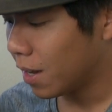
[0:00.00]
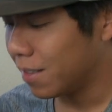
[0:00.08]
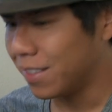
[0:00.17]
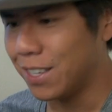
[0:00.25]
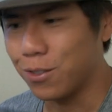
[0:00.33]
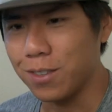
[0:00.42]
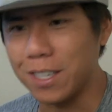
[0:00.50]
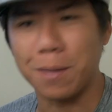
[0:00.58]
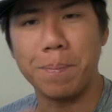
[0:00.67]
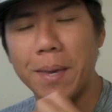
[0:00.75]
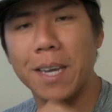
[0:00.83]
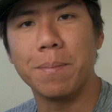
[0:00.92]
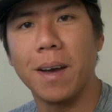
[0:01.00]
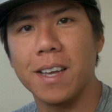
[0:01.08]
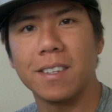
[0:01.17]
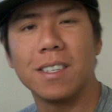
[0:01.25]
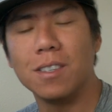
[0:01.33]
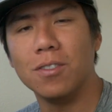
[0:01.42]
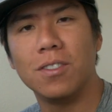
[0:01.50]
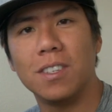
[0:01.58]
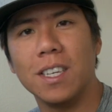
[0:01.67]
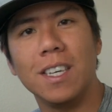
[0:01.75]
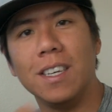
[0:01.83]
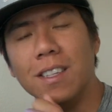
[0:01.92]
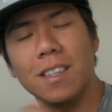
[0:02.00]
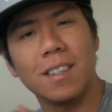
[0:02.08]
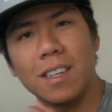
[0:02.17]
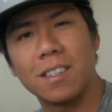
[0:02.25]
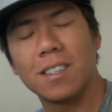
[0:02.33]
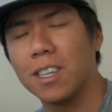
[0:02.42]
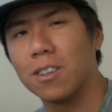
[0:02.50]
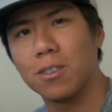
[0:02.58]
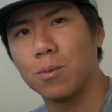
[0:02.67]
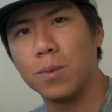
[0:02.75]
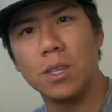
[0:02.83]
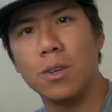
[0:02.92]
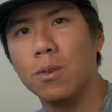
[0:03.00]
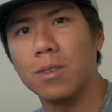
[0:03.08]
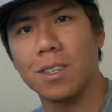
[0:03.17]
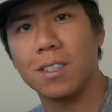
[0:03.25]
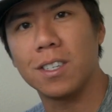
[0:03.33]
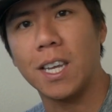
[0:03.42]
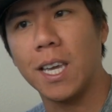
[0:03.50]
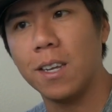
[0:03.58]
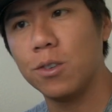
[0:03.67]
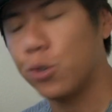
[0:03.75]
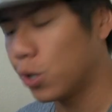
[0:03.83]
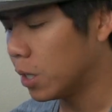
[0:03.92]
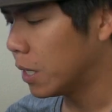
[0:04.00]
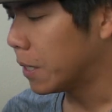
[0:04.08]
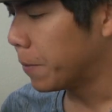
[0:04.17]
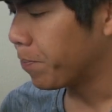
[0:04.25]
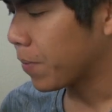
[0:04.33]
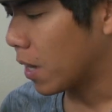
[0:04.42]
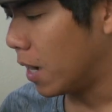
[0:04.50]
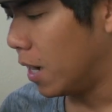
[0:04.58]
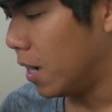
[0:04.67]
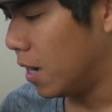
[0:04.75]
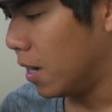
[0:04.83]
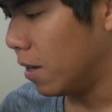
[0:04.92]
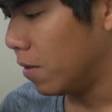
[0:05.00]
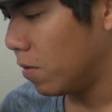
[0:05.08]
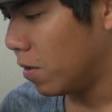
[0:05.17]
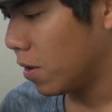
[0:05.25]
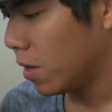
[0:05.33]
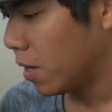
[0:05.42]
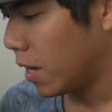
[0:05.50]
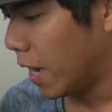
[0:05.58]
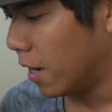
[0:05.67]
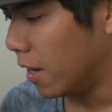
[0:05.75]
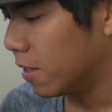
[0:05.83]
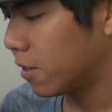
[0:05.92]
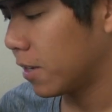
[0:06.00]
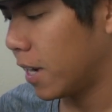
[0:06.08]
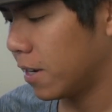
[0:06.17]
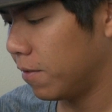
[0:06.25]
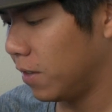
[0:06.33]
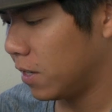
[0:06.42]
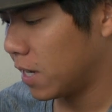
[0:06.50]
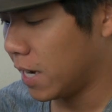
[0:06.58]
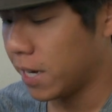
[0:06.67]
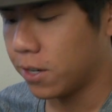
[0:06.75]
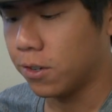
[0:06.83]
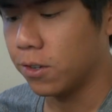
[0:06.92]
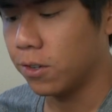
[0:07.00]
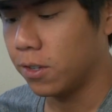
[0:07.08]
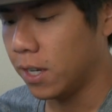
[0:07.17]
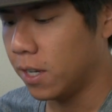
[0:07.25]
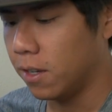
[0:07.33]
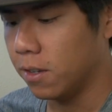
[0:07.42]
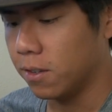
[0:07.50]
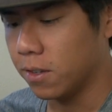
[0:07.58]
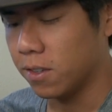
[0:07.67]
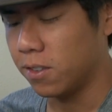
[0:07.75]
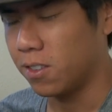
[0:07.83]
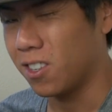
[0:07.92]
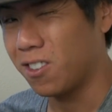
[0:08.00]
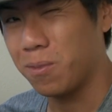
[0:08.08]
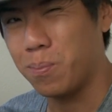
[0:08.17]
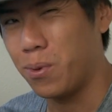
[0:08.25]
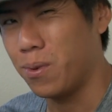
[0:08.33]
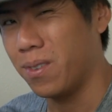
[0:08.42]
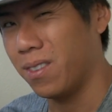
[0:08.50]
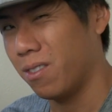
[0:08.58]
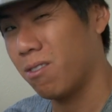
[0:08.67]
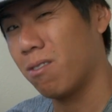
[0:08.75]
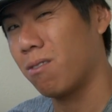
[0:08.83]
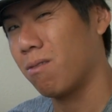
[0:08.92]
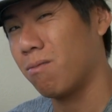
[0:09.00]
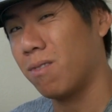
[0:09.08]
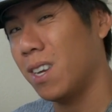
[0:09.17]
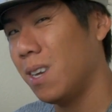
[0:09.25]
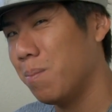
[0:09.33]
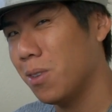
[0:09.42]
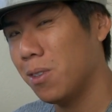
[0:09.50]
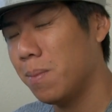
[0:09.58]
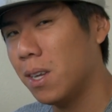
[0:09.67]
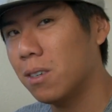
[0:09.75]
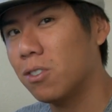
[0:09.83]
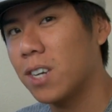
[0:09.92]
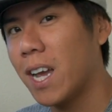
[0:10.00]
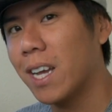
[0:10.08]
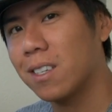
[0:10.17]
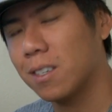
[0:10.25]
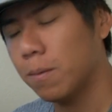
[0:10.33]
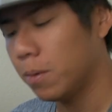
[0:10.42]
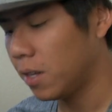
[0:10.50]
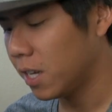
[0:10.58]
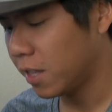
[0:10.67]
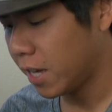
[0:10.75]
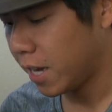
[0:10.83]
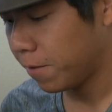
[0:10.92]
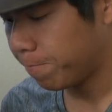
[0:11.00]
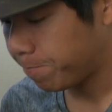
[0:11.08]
These are like the big mics that you see that like singers would use on stage. And inside of these connectors is a 6.3mm jack, something like that.